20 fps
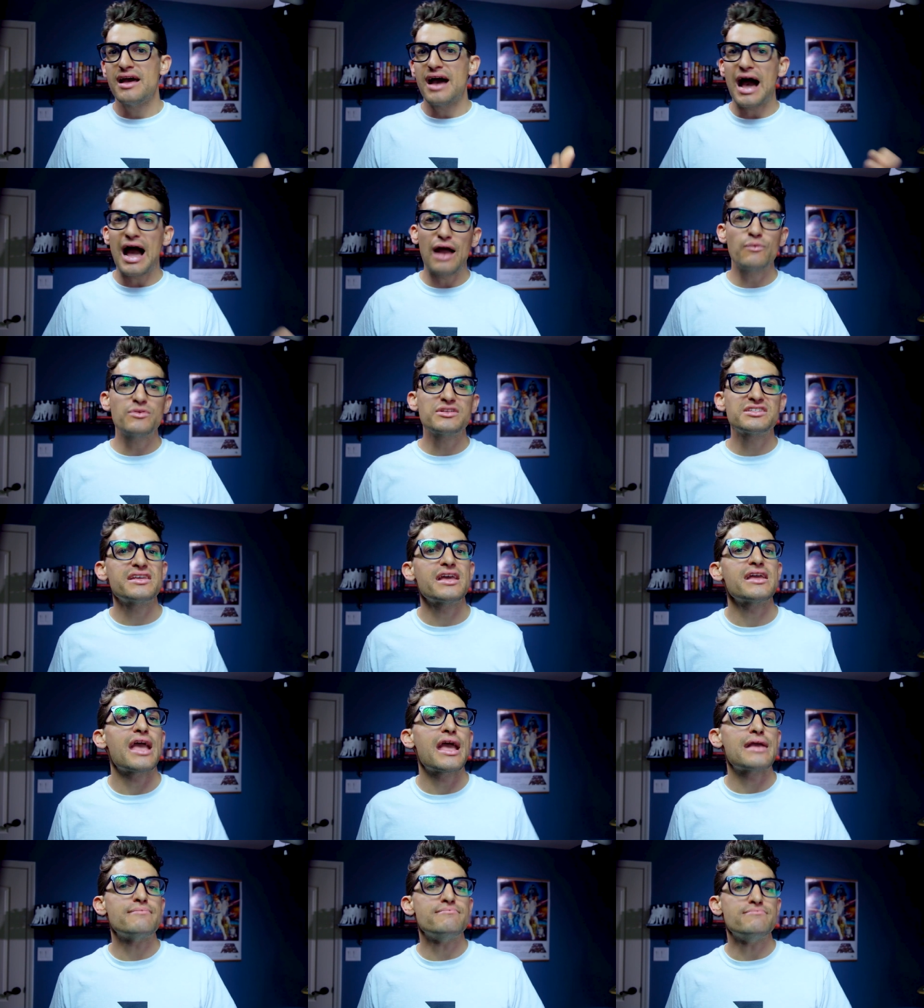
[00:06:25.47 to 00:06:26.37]
I would say
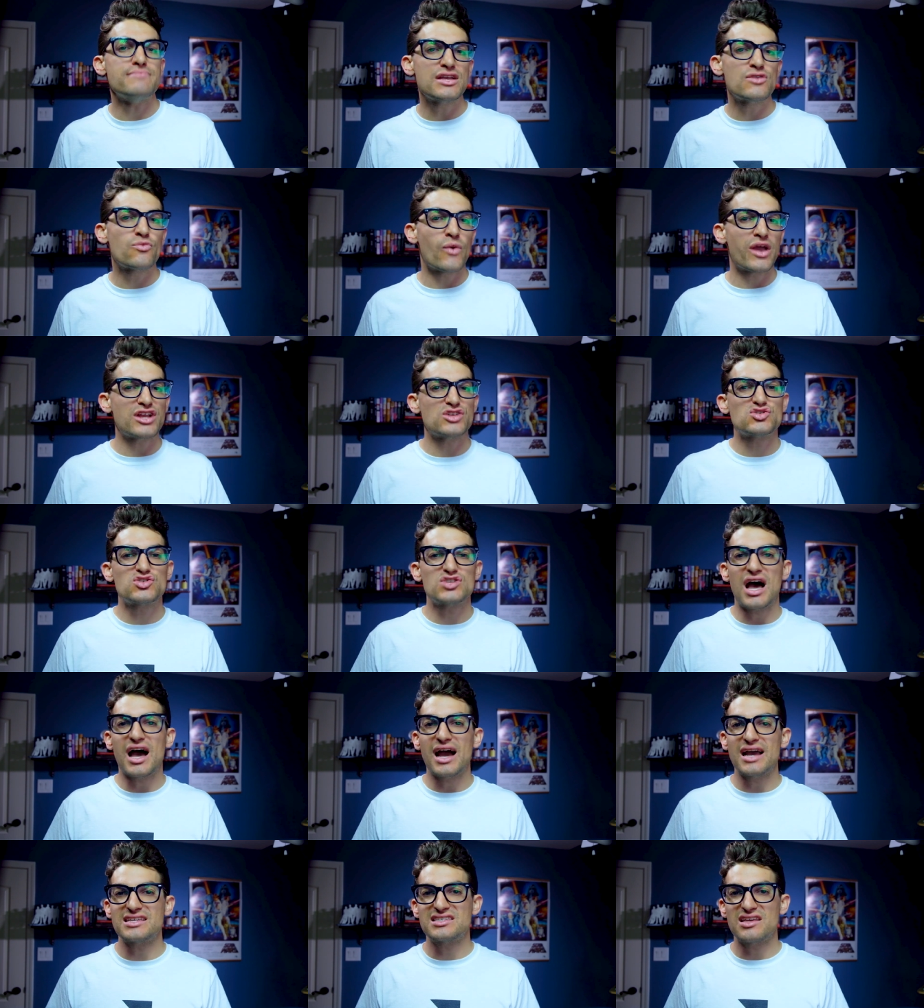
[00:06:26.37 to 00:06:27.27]
a mid range
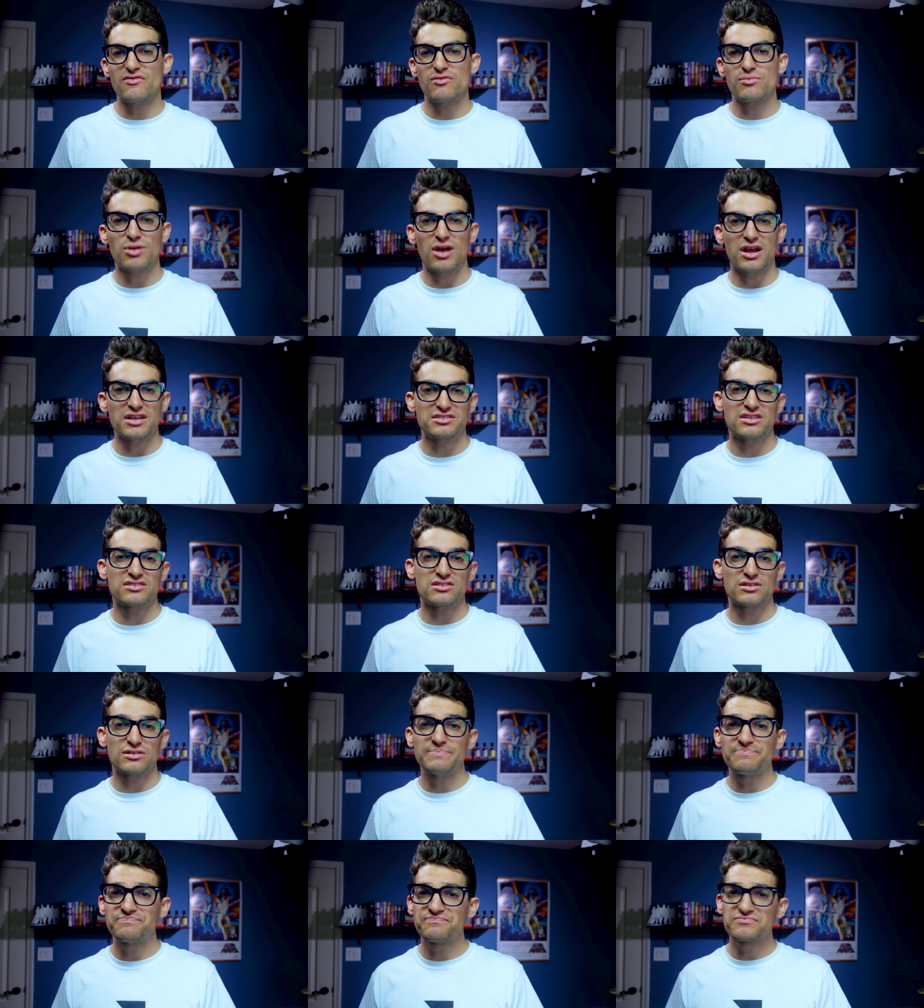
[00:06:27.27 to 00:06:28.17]
i7
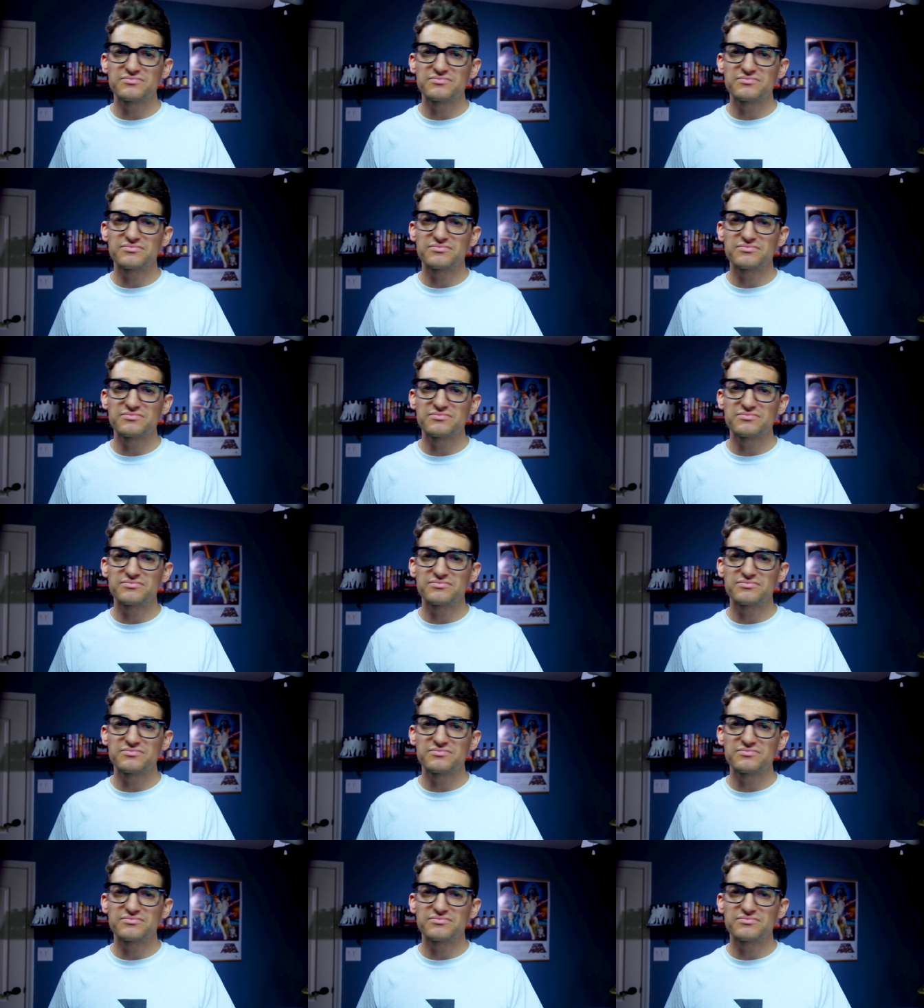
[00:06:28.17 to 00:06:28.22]
processor,